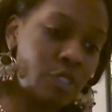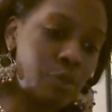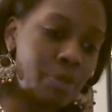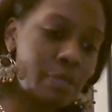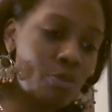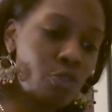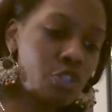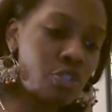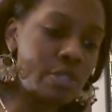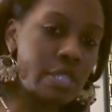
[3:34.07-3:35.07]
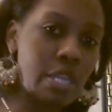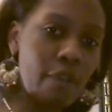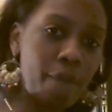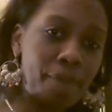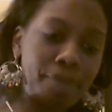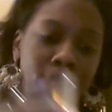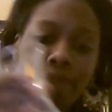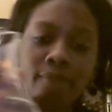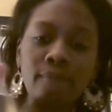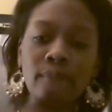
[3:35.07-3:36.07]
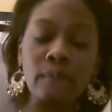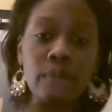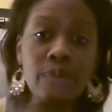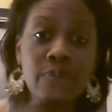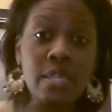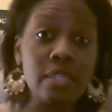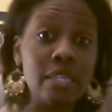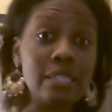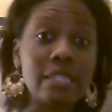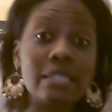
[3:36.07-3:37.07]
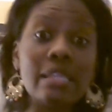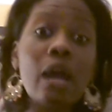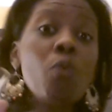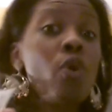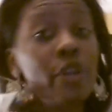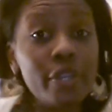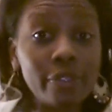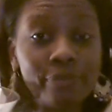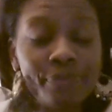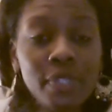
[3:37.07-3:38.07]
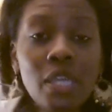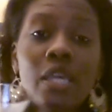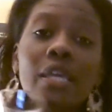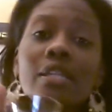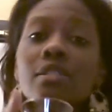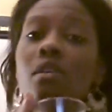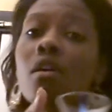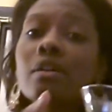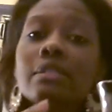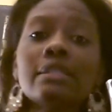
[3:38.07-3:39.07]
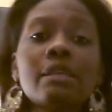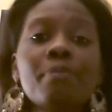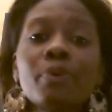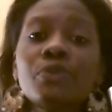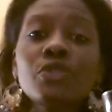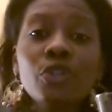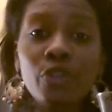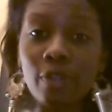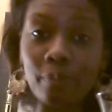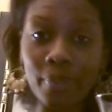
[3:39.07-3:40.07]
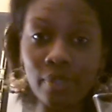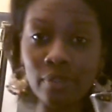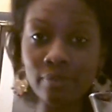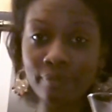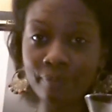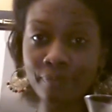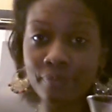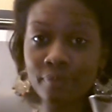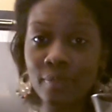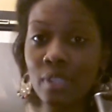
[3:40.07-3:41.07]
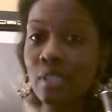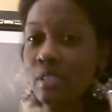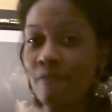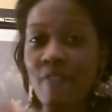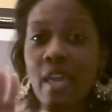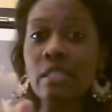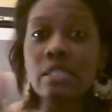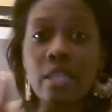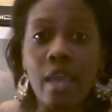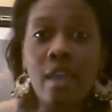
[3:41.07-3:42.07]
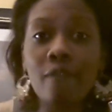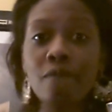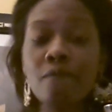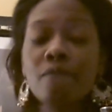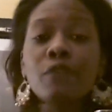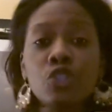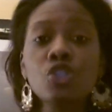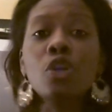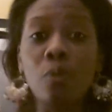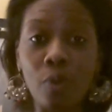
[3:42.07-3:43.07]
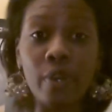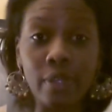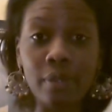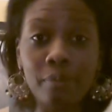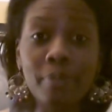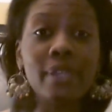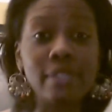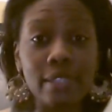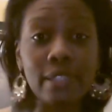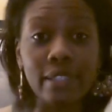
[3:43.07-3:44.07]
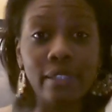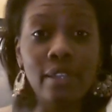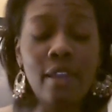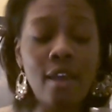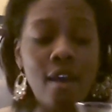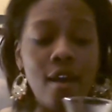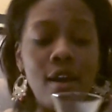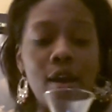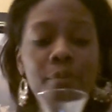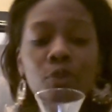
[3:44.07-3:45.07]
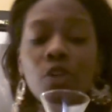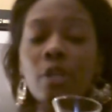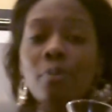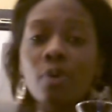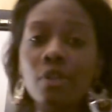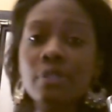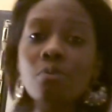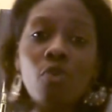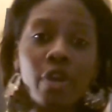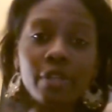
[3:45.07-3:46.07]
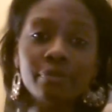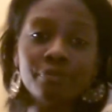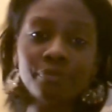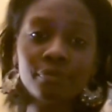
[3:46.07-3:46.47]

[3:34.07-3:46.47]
There's orange juice in there. This is not water. It's called simple syrup. It's a fancy name for sugar water, basically. You're going to boil some water.